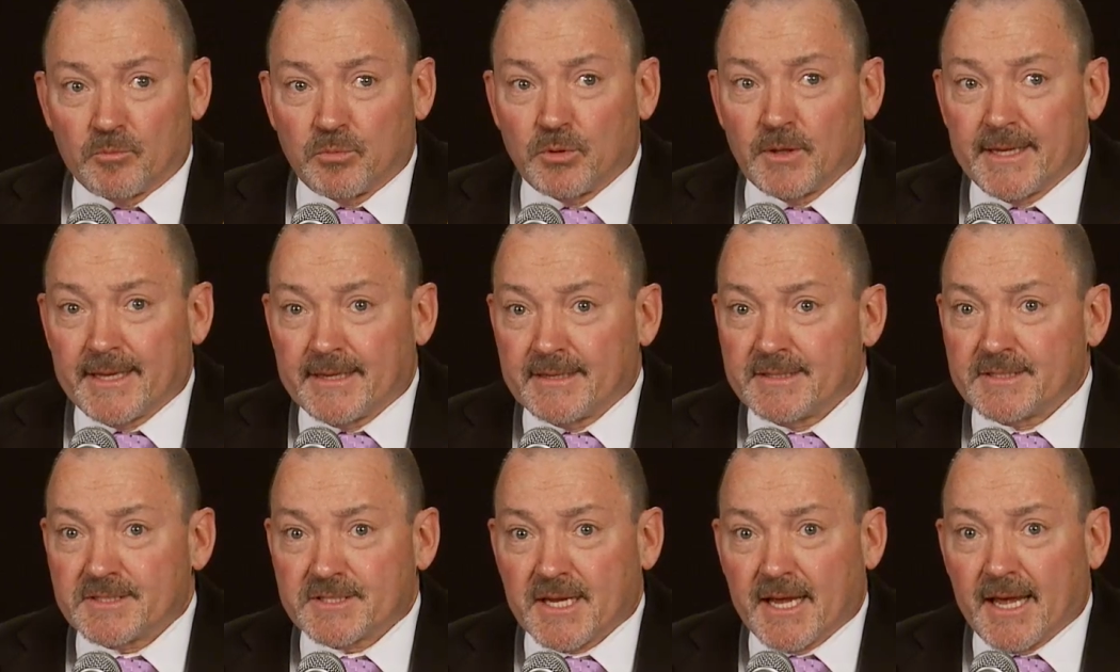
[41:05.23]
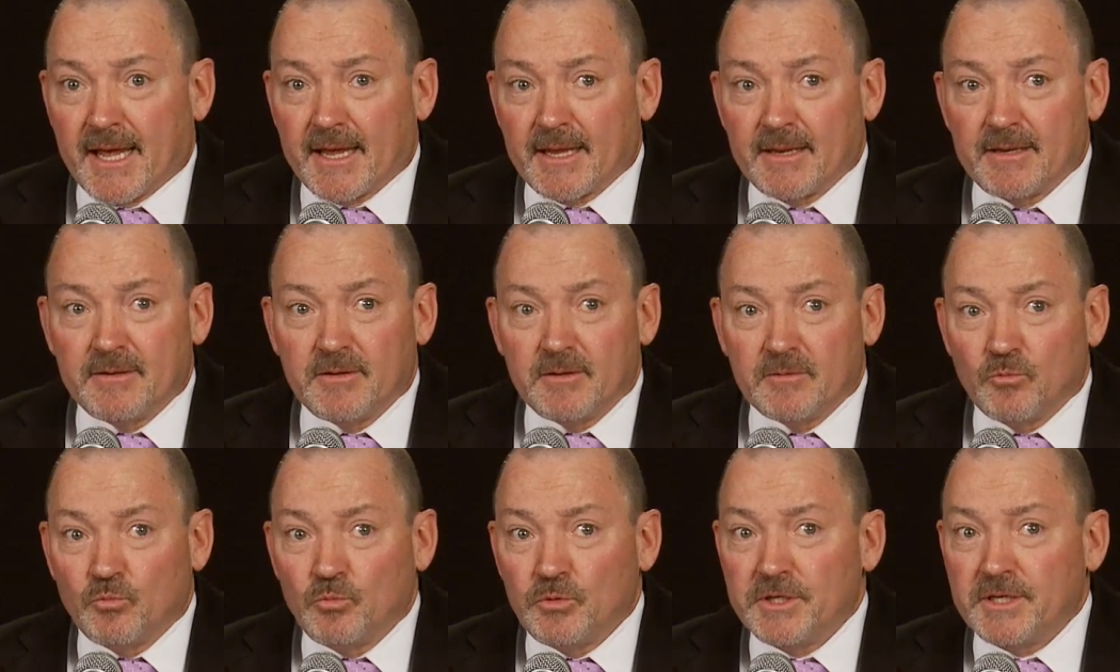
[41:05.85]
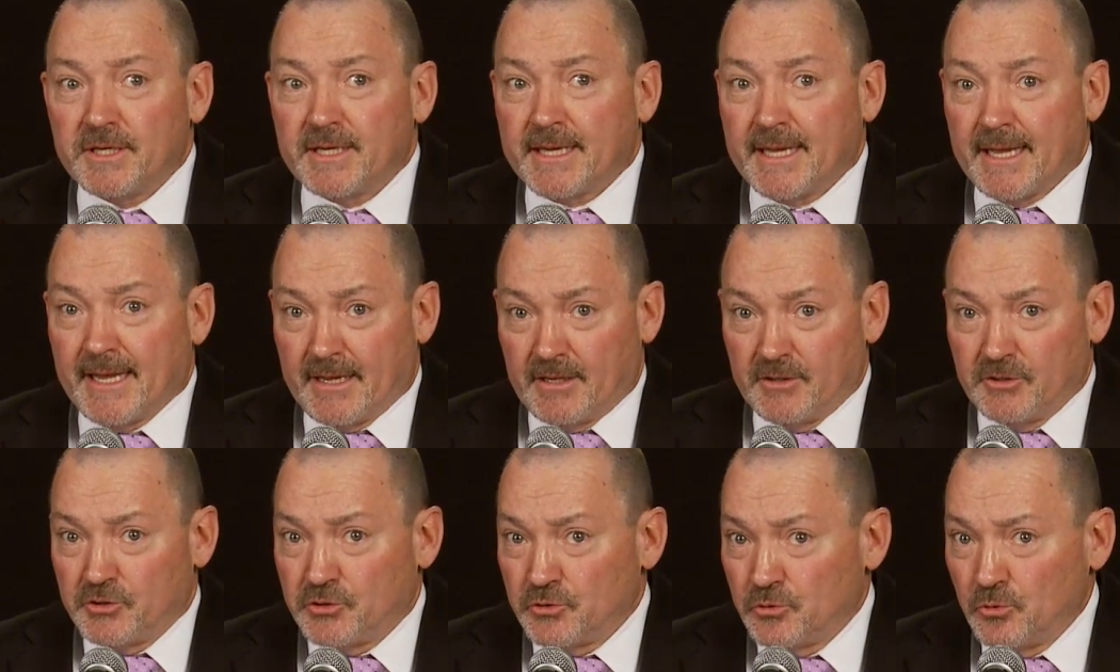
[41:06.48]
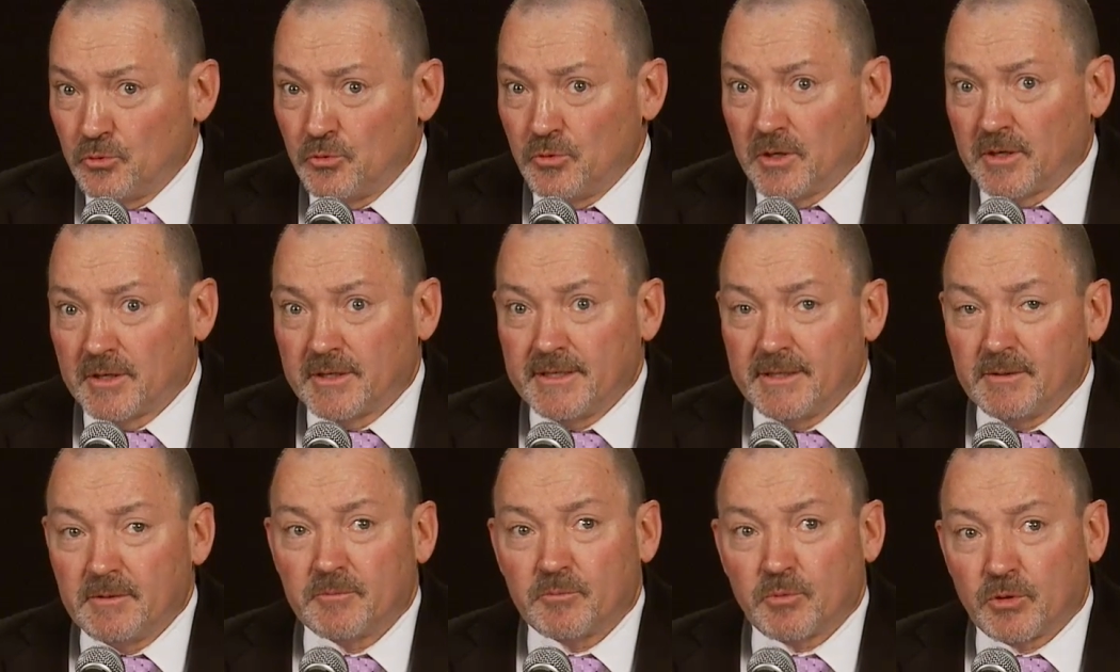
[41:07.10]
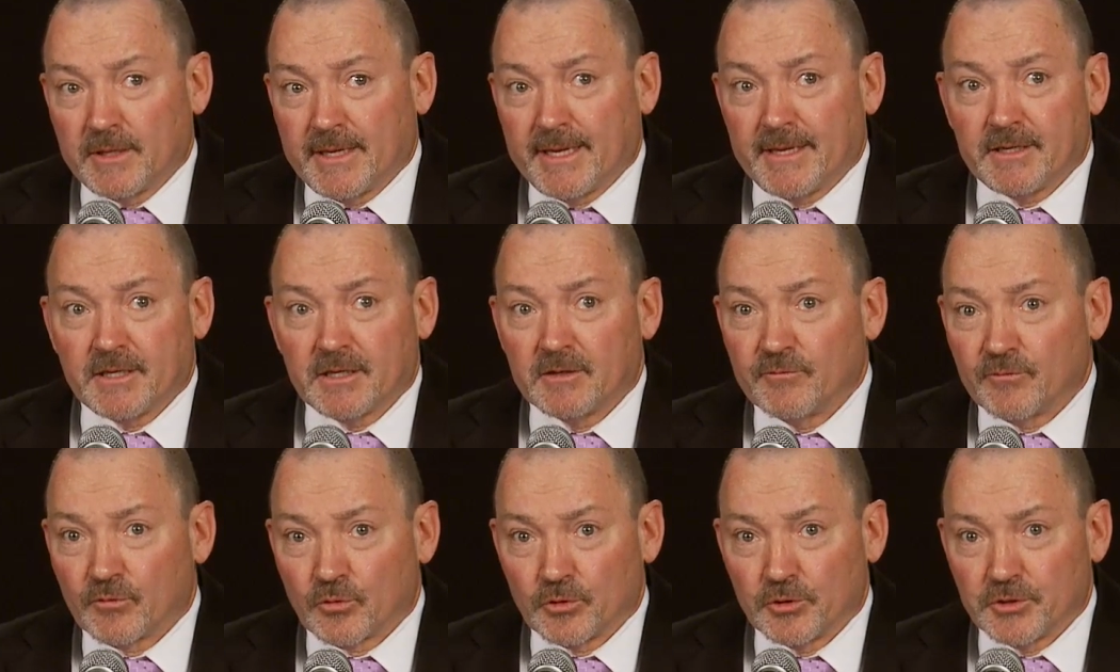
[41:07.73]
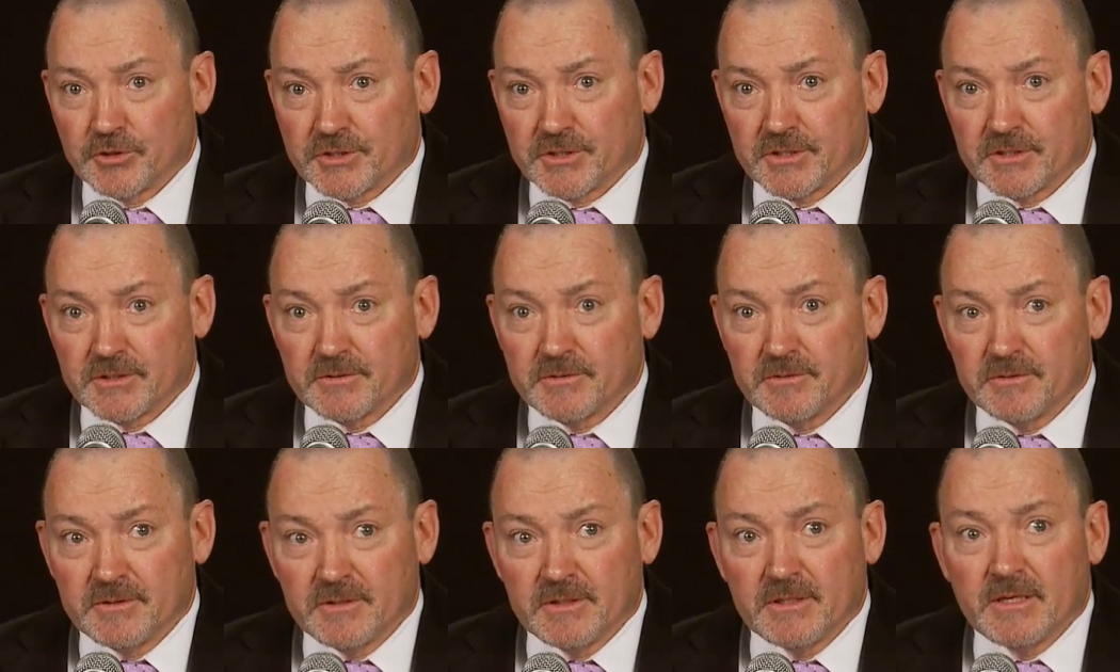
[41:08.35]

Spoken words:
plan design, we can't do an in-plan conversion.